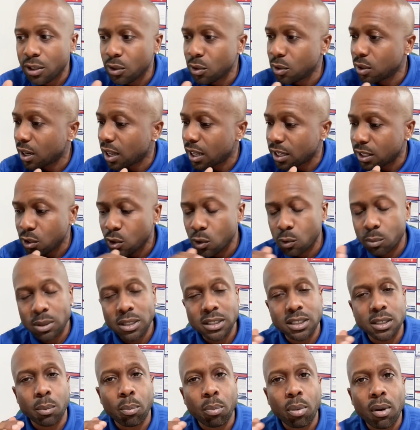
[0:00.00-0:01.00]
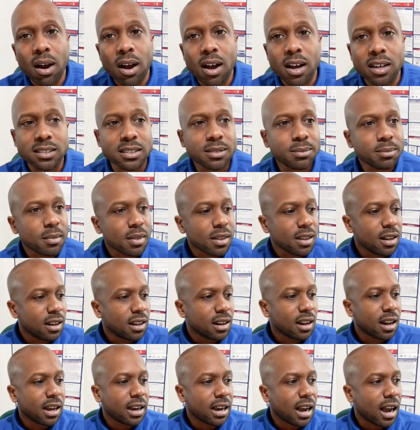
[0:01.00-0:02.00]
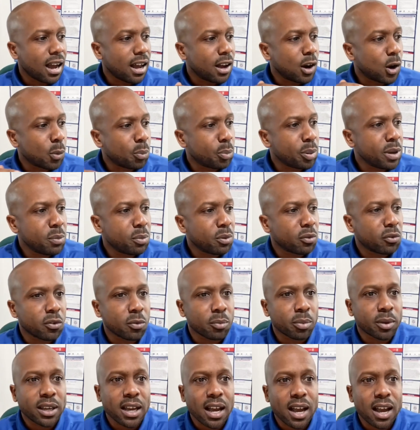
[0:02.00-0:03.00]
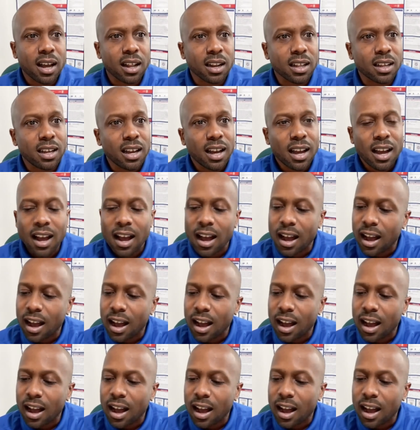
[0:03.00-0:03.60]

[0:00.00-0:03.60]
You like you'll be surprised. Like I help people from Cali.